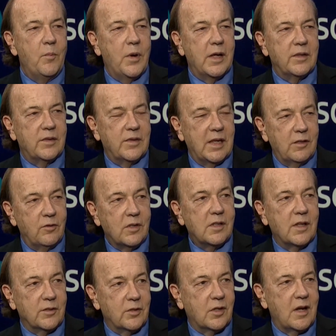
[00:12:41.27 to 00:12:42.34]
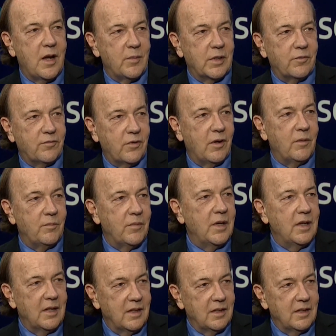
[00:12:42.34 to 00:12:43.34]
but they look like they're coming from,